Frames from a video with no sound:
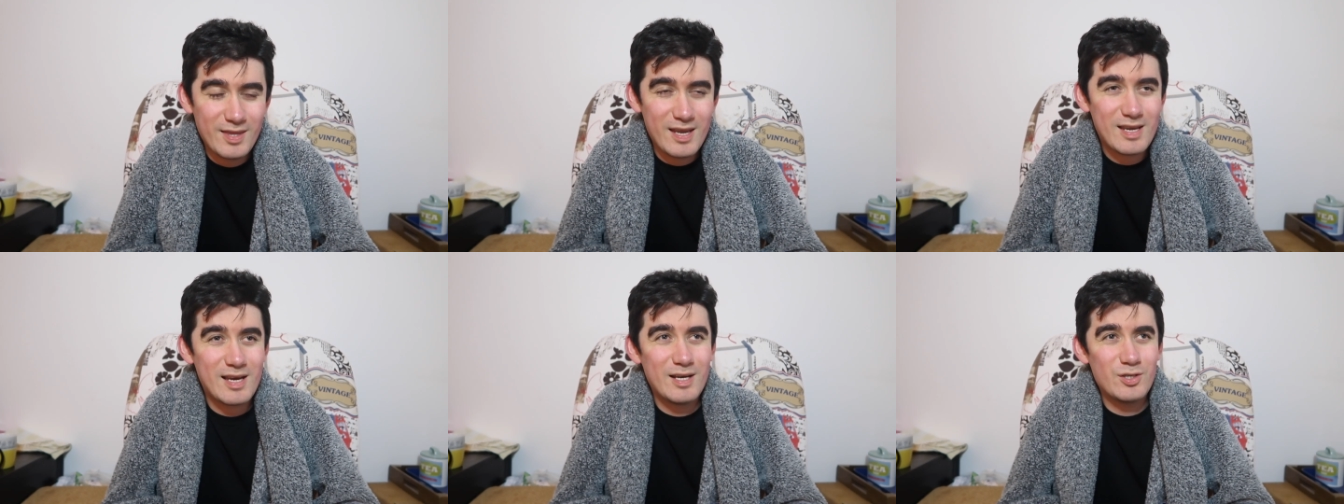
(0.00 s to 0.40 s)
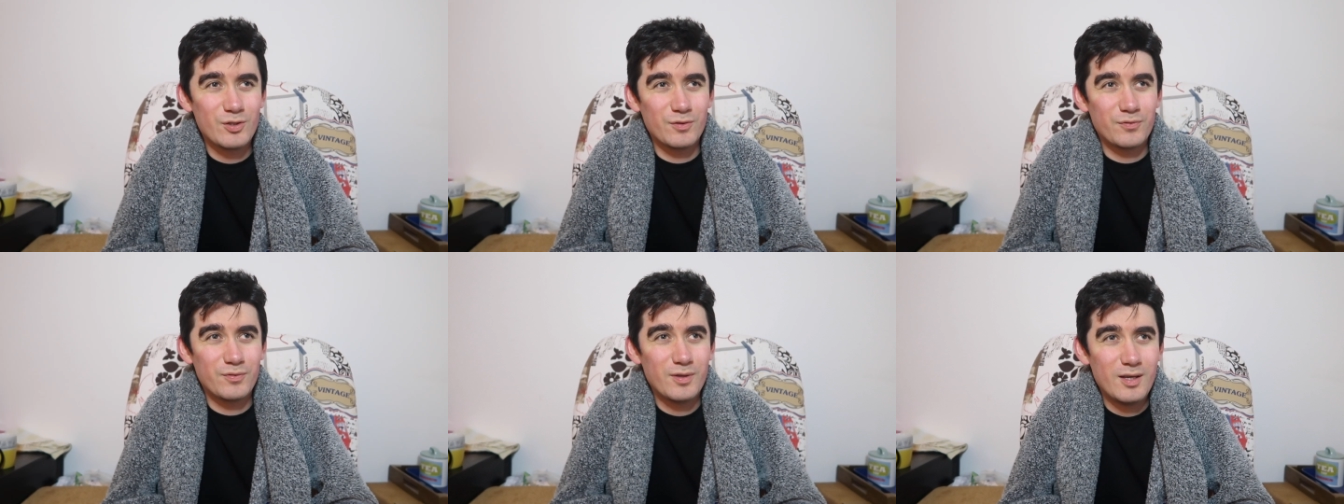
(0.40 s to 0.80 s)
They kind
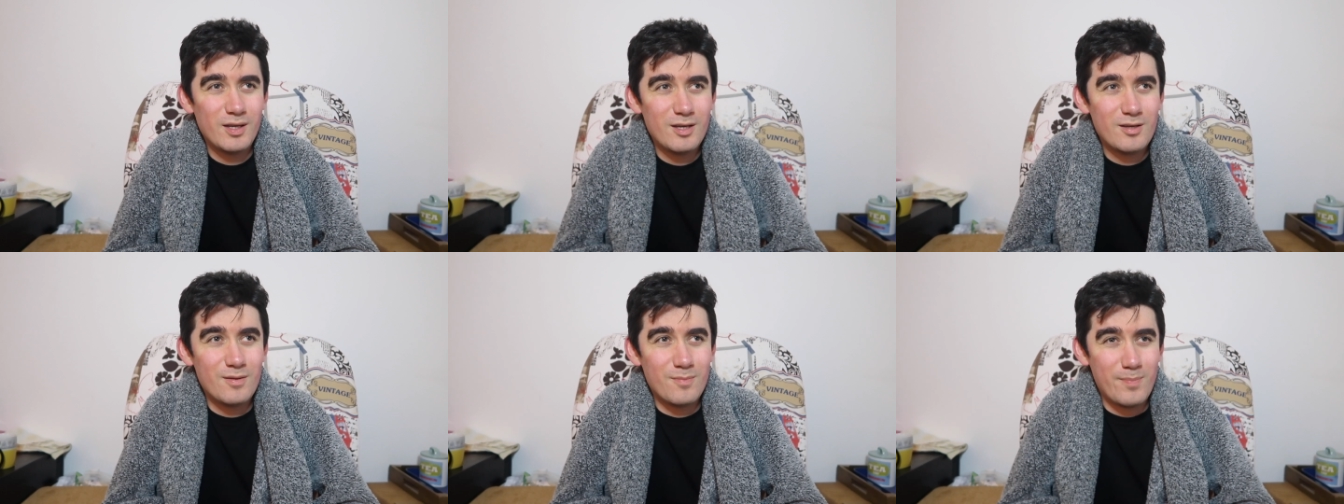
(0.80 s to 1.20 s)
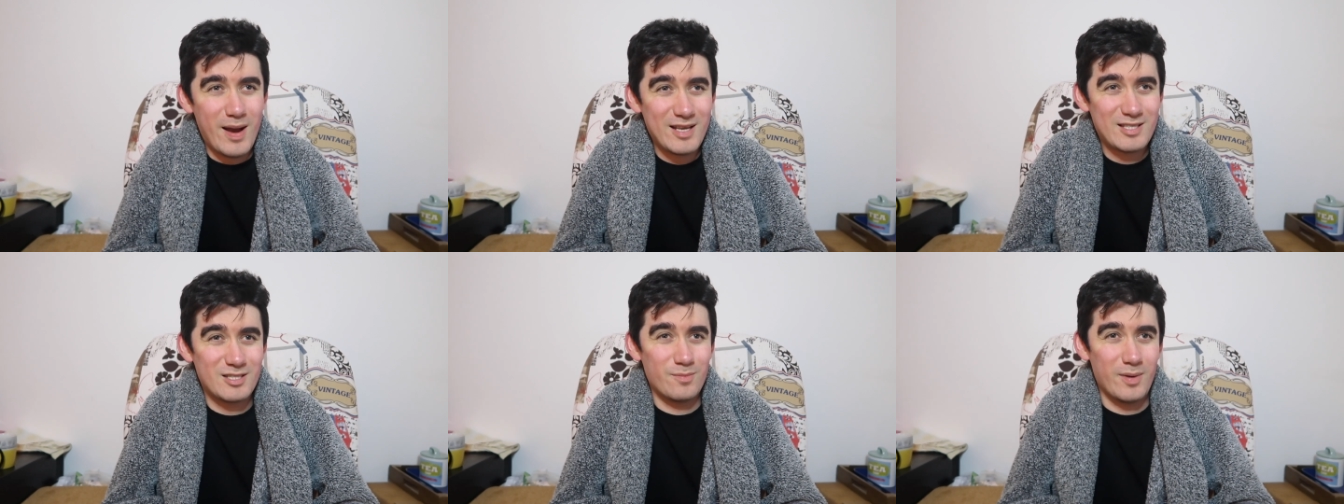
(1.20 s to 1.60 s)
of
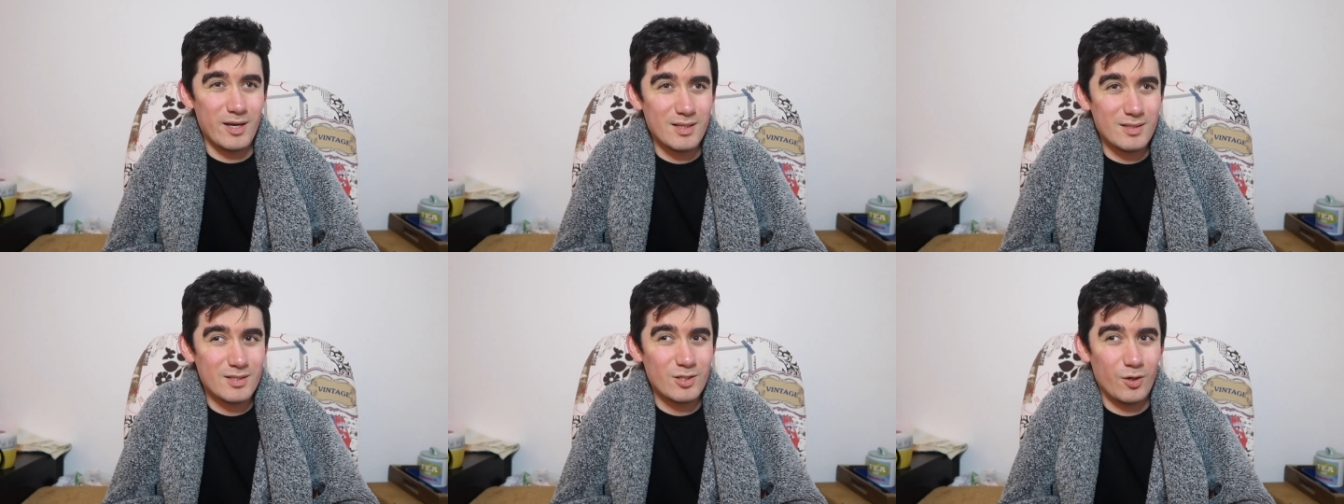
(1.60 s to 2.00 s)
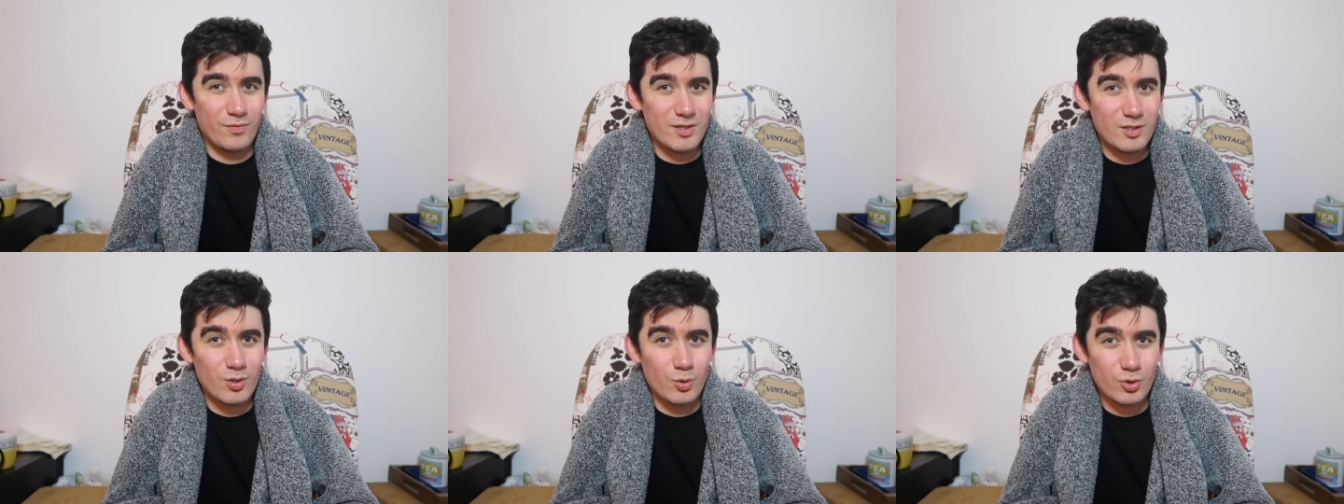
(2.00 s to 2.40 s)
masterminds of
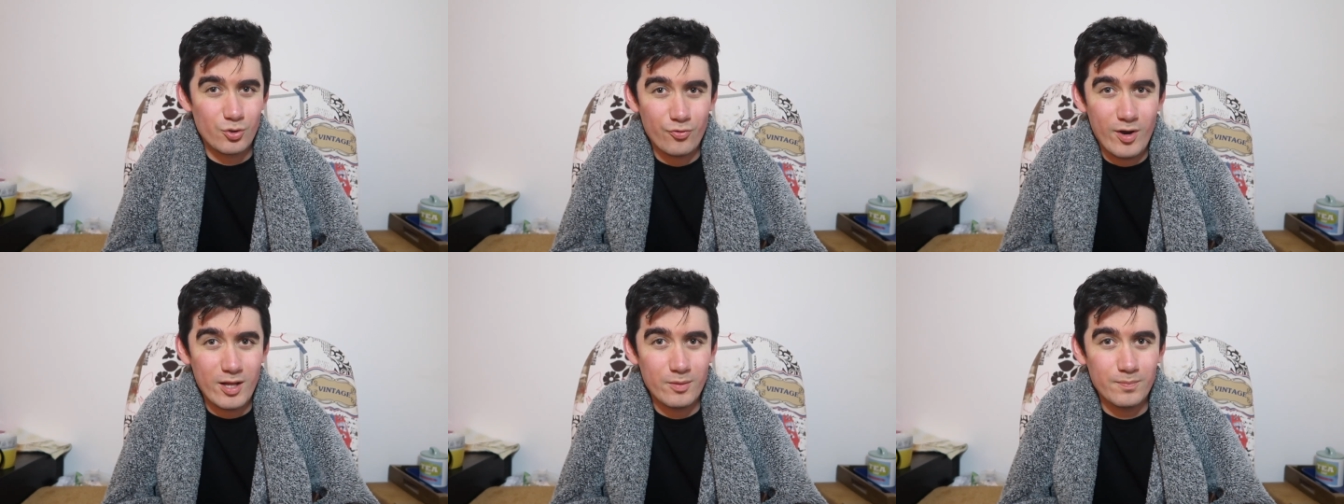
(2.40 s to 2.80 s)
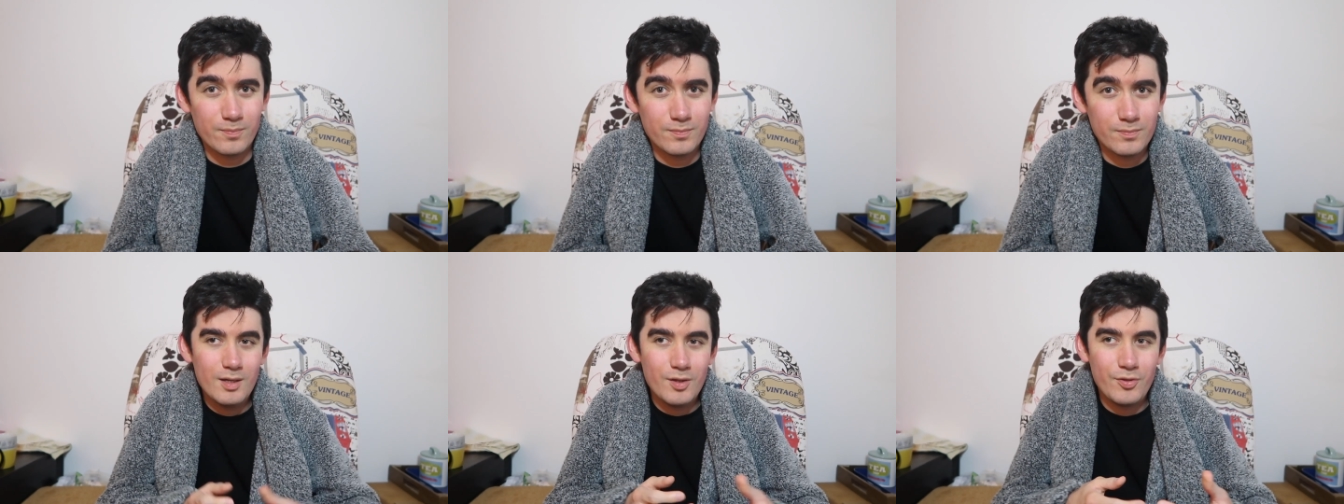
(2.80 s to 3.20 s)
the social realm.